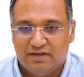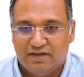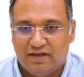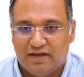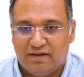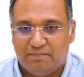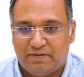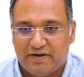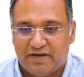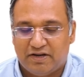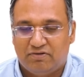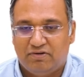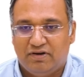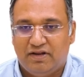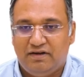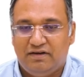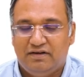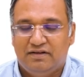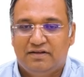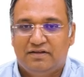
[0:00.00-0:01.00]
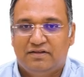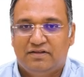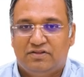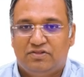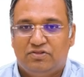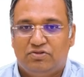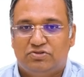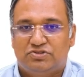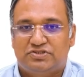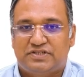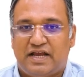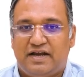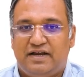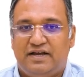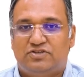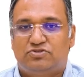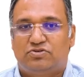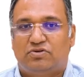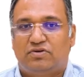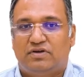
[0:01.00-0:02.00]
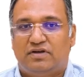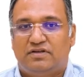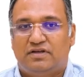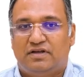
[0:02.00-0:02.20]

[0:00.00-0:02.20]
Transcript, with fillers: uh, particular those candidates are,